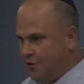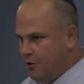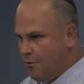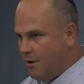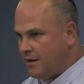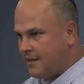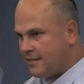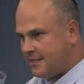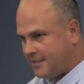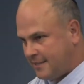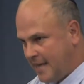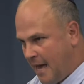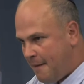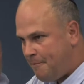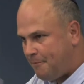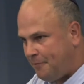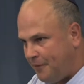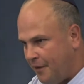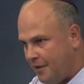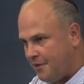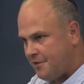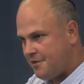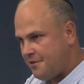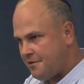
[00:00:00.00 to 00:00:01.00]
you accept
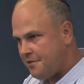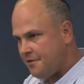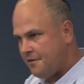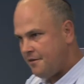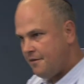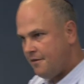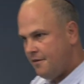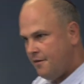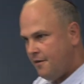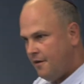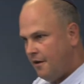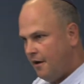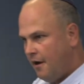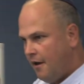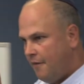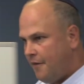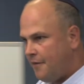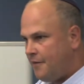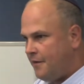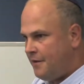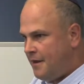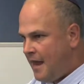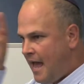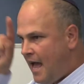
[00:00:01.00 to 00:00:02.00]
this, that
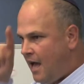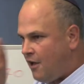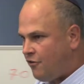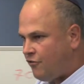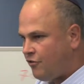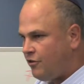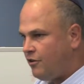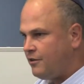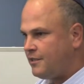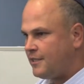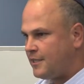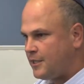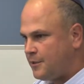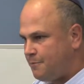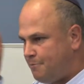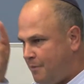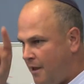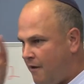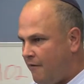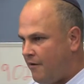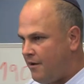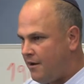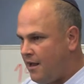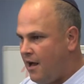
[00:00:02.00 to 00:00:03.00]
the national
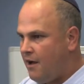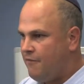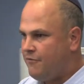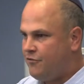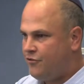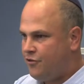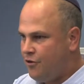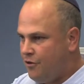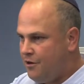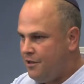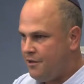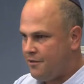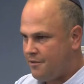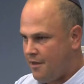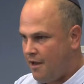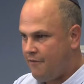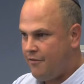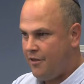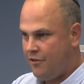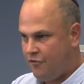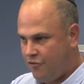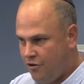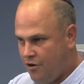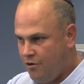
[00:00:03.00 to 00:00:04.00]
spirit of Judaism, of
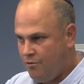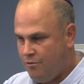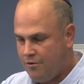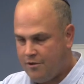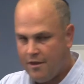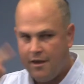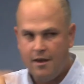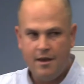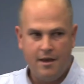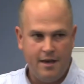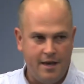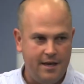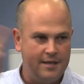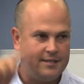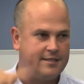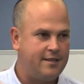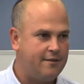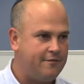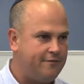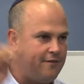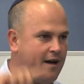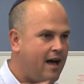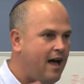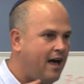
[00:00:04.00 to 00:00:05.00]
the Jews, is
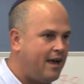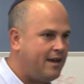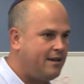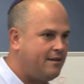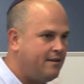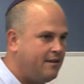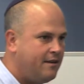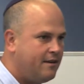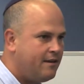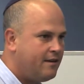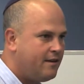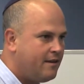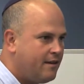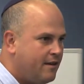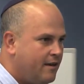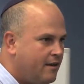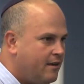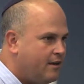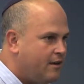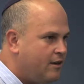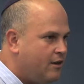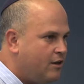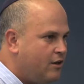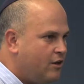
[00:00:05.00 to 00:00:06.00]
divine,
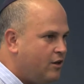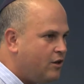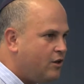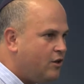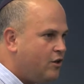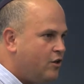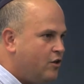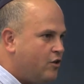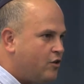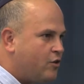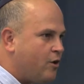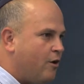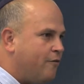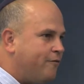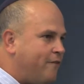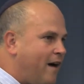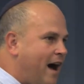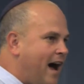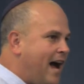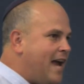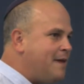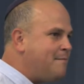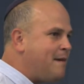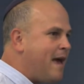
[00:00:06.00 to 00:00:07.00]
so if
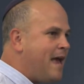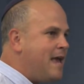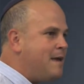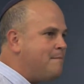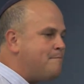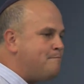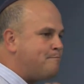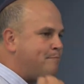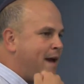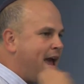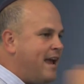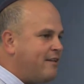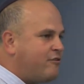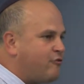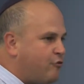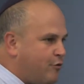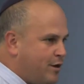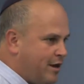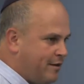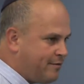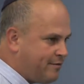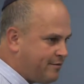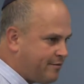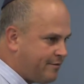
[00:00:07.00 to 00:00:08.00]
I'm a
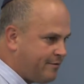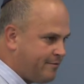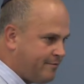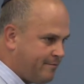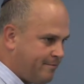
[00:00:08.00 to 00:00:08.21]
patriot